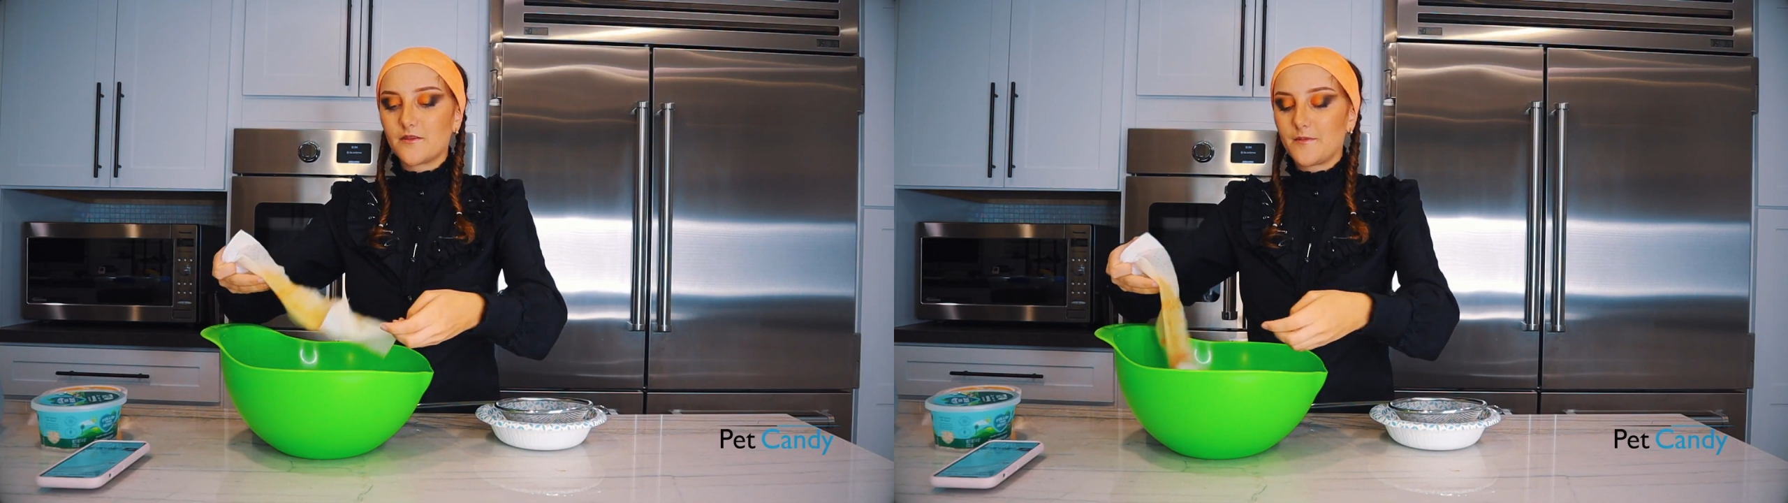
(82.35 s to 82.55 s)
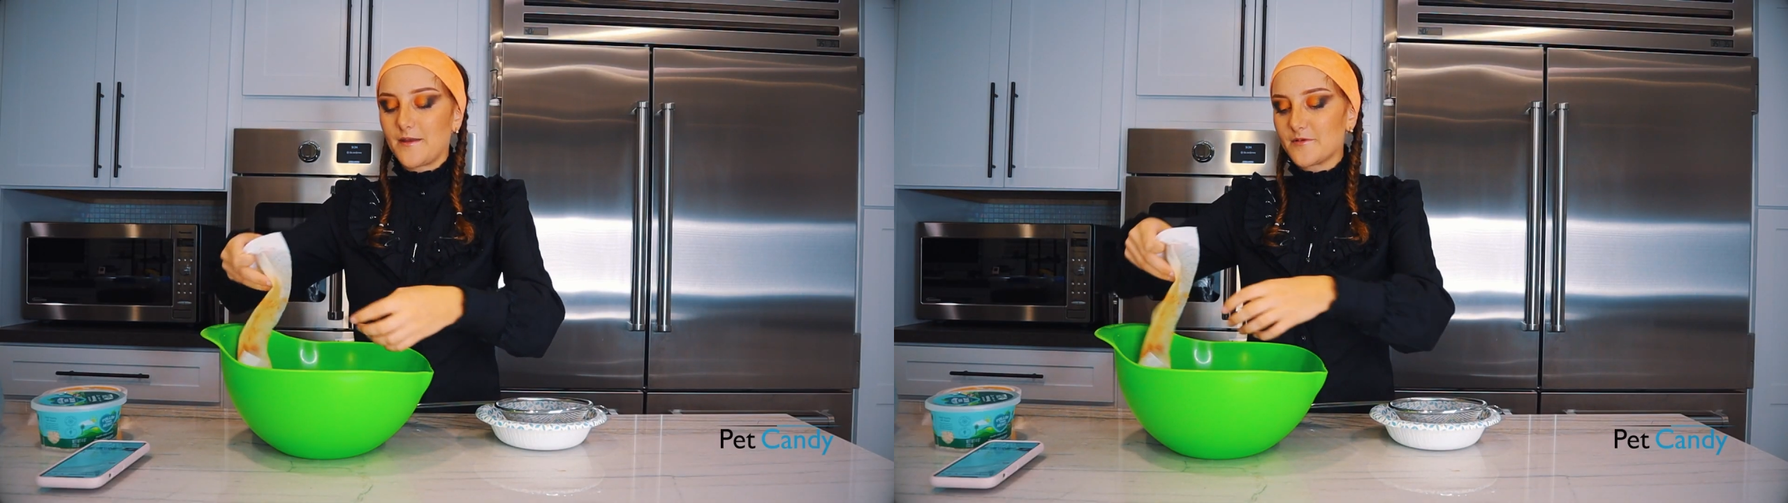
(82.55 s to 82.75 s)

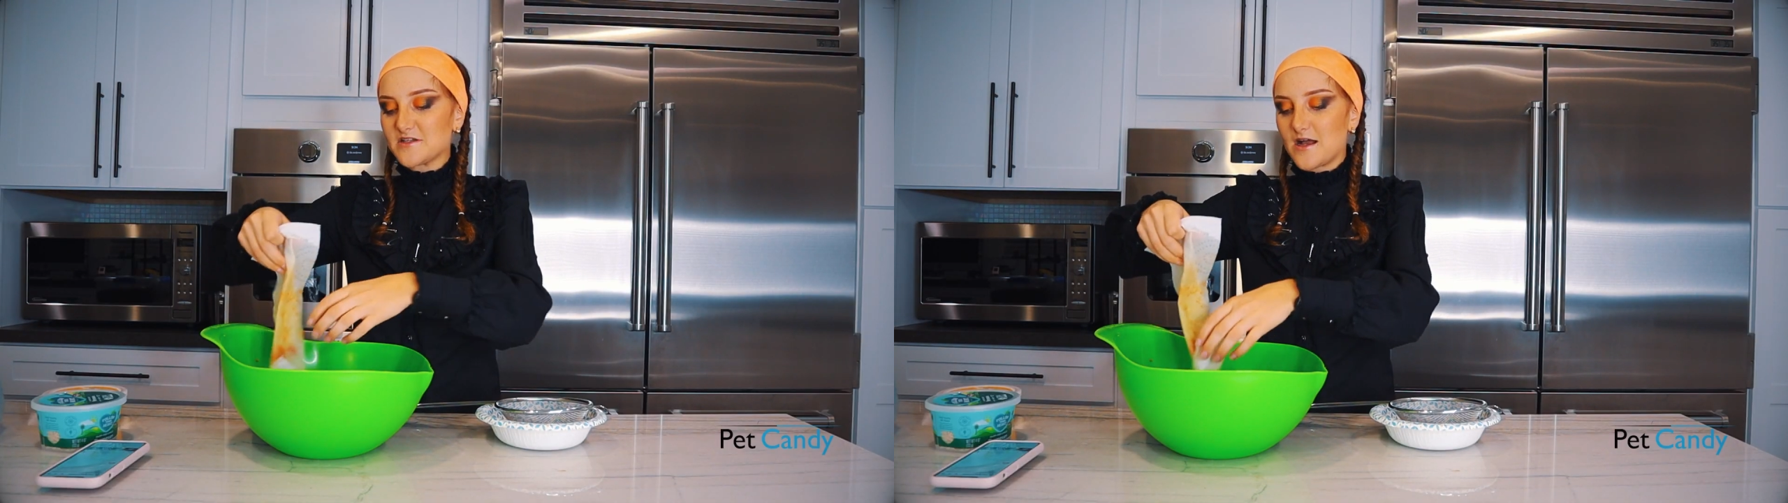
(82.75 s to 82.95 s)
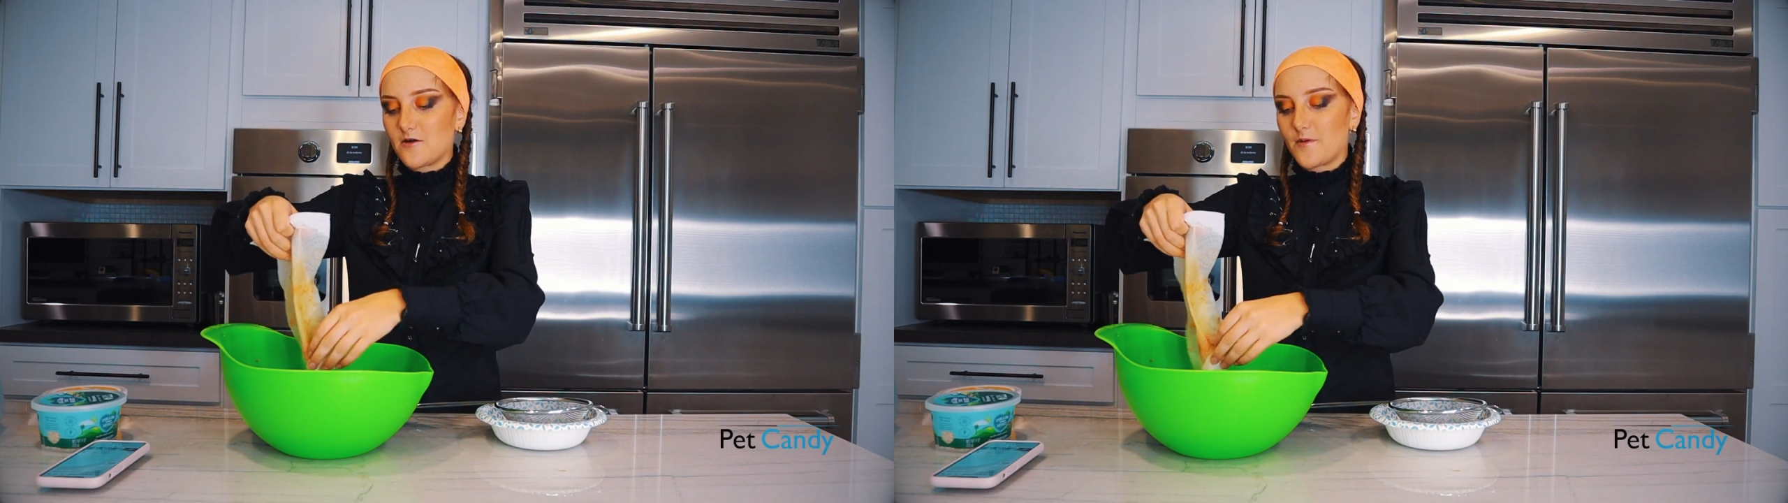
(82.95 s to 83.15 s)
the paper
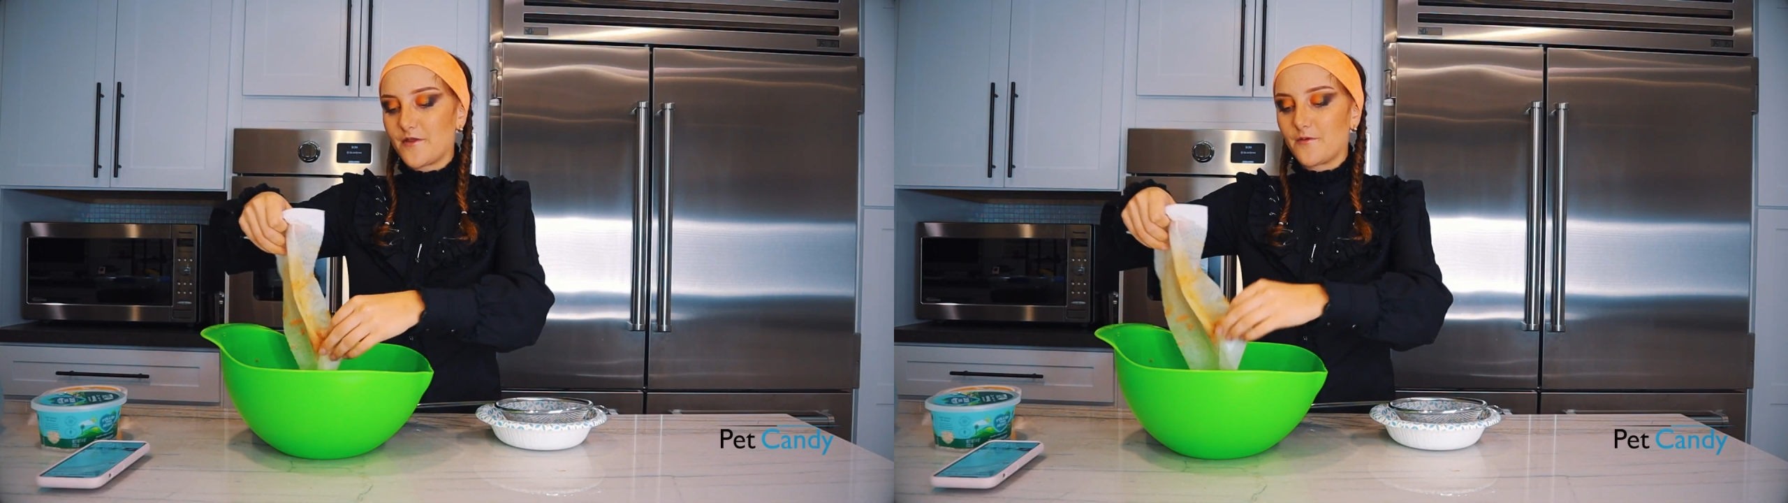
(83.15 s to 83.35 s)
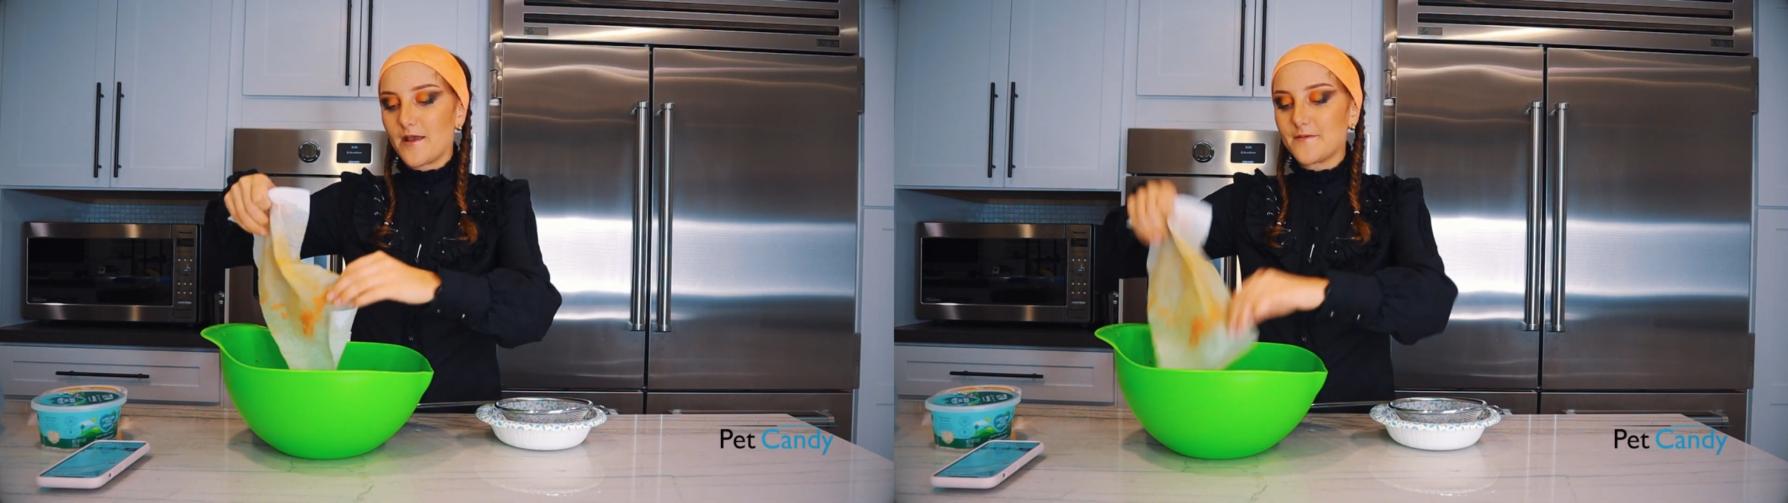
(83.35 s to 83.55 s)
towel,
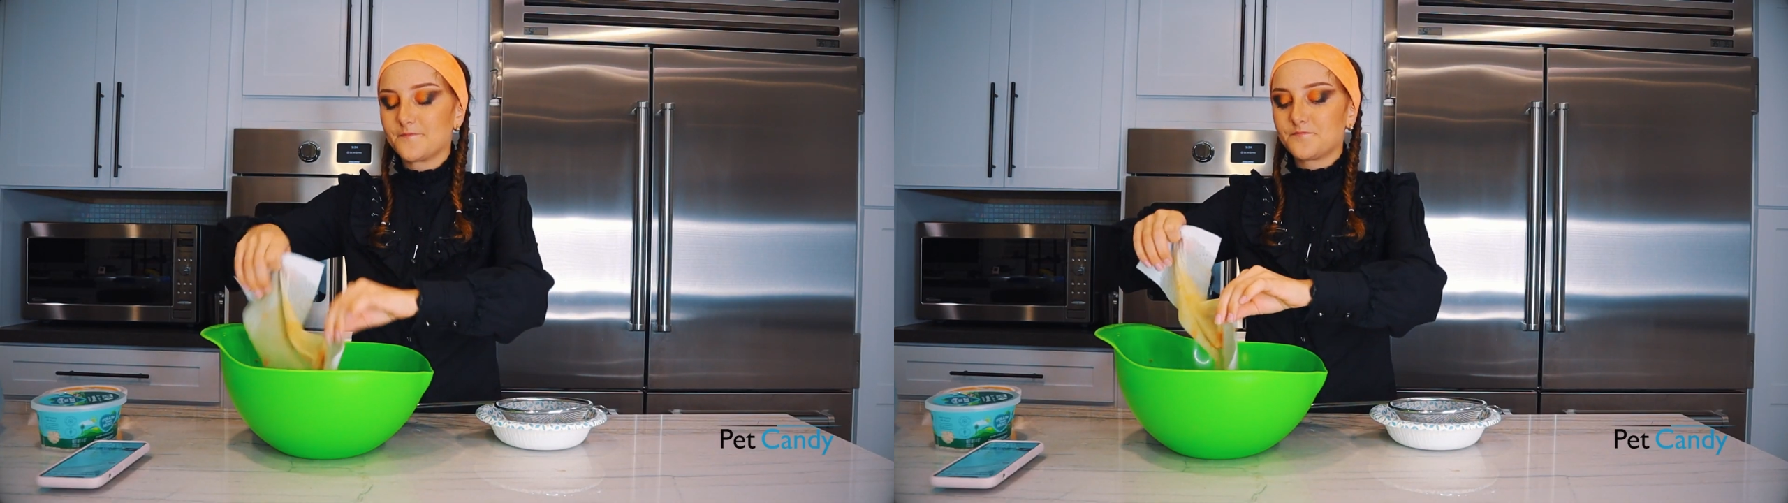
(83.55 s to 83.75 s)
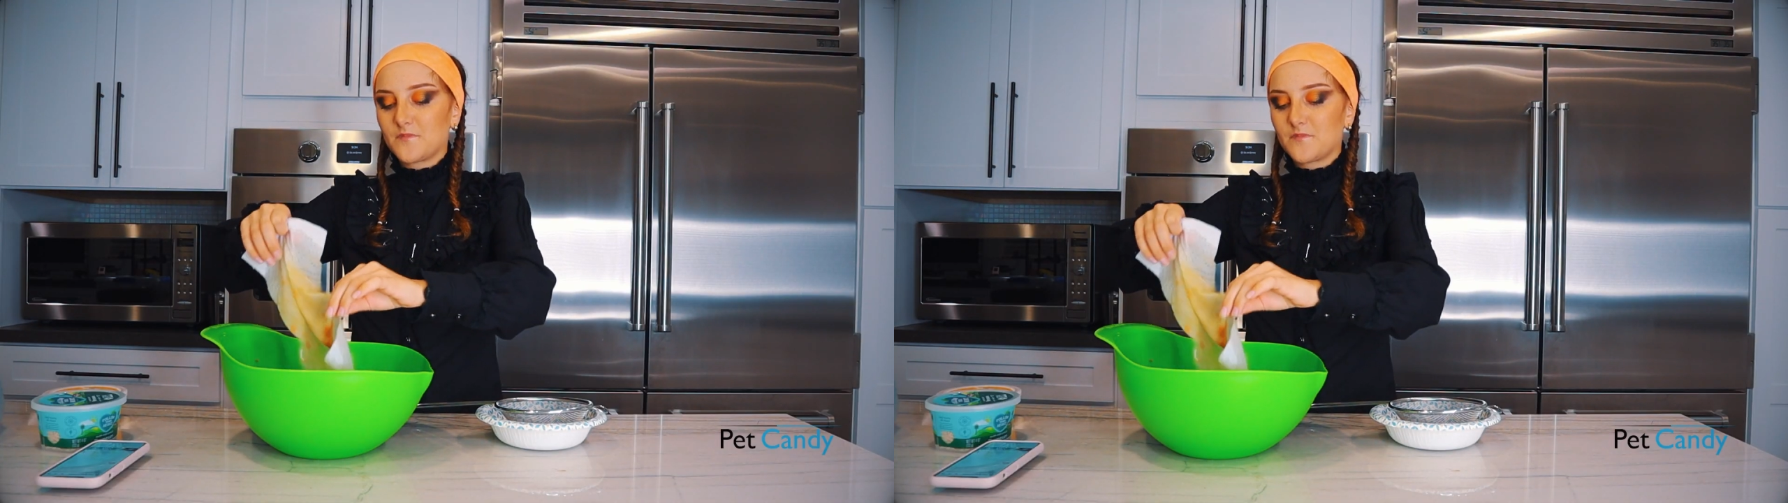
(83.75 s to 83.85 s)
by the way.